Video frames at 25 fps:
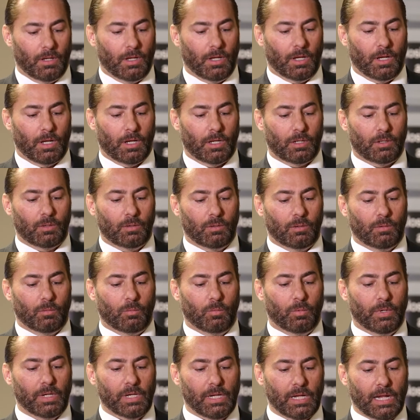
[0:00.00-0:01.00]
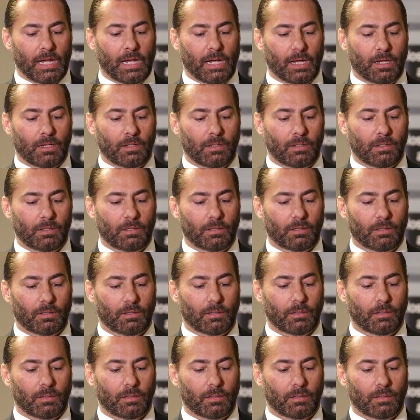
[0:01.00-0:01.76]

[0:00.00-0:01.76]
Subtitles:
and we can't